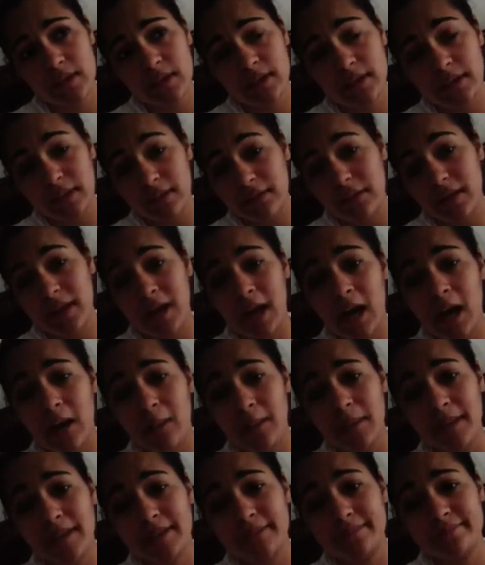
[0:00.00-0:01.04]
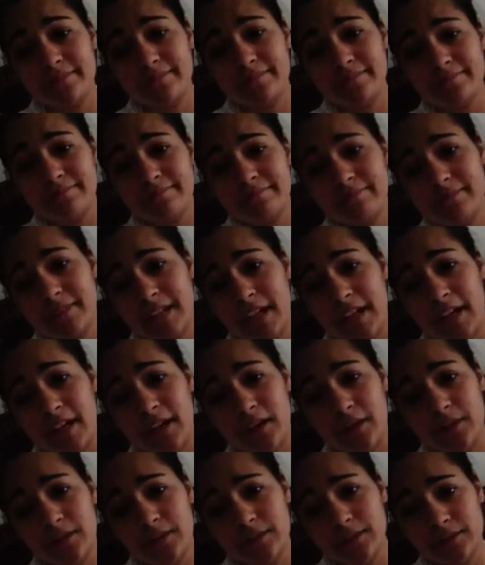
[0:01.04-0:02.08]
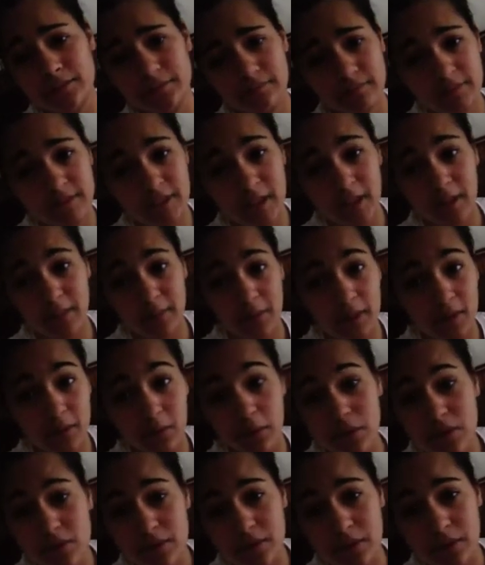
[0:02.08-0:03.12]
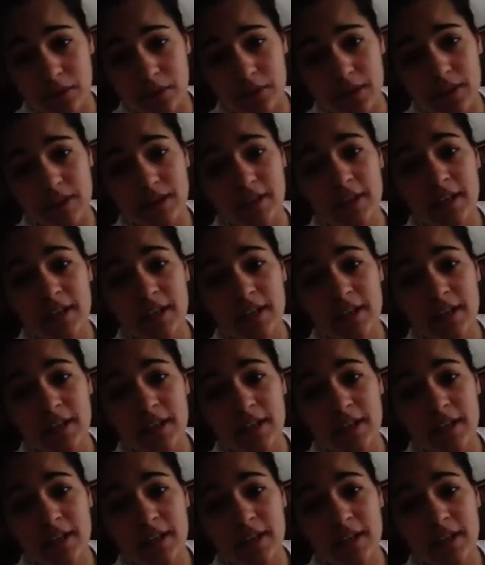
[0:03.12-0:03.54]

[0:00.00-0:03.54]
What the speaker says: Leave a comment down. Tell me your stories.